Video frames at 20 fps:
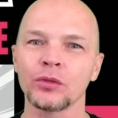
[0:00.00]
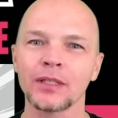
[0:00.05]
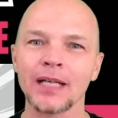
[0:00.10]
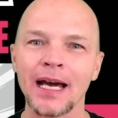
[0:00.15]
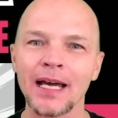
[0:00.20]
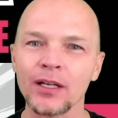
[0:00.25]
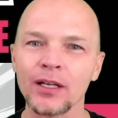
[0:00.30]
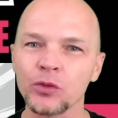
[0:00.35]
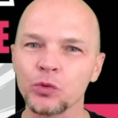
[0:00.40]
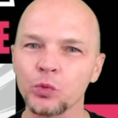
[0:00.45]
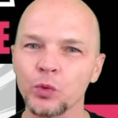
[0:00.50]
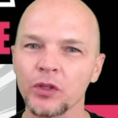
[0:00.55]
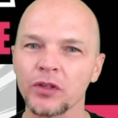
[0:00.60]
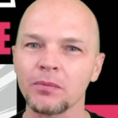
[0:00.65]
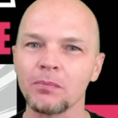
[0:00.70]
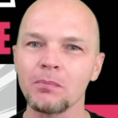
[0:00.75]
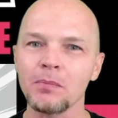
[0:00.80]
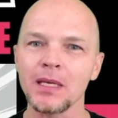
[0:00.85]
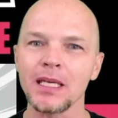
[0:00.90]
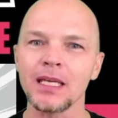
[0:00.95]
God is with
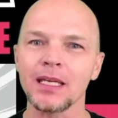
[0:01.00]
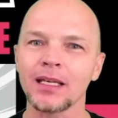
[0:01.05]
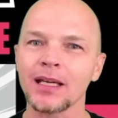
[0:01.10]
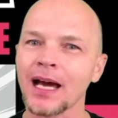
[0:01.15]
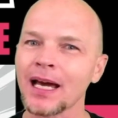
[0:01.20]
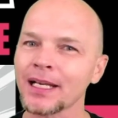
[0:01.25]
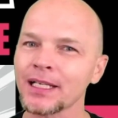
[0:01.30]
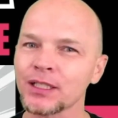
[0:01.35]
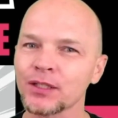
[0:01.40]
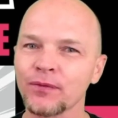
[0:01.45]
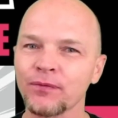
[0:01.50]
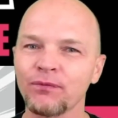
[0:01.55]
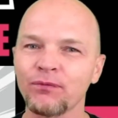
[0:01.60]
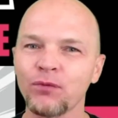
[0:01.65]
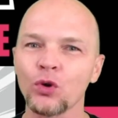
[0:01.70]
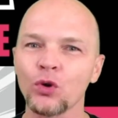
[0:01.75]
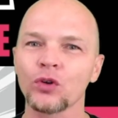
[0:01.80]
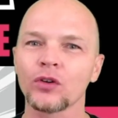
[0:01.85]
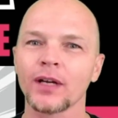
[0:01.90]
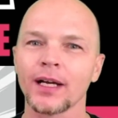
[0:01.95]
me. God is
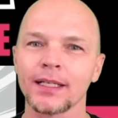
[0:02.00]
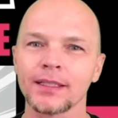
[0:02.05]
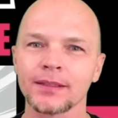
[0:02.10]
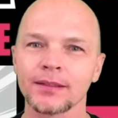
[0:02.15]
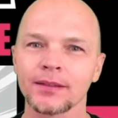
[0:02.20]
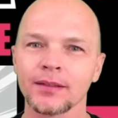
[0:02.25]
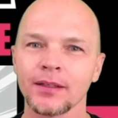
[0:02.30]
for us.